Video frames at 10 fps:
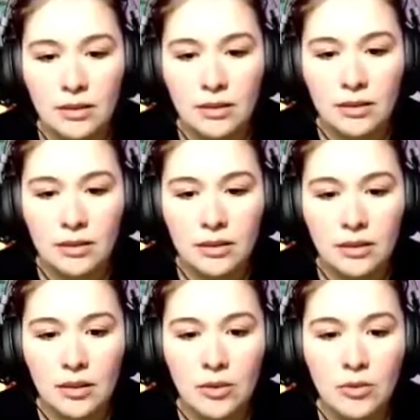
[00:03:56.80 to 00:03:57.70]
And
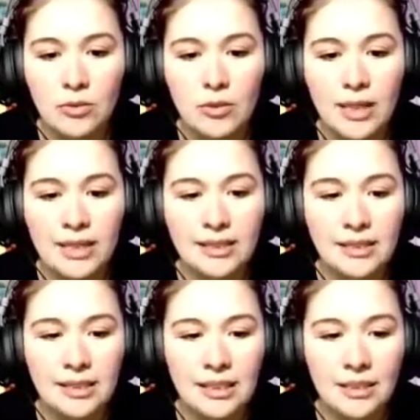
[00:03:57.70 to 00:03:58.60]
I was sure
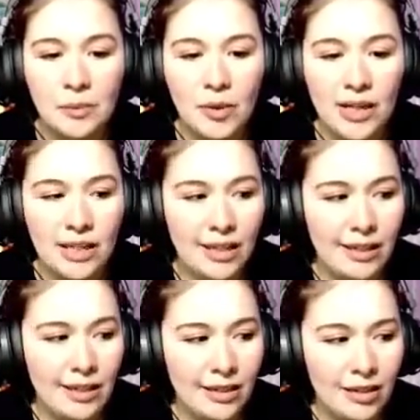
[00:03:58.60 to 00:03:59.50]
to curl up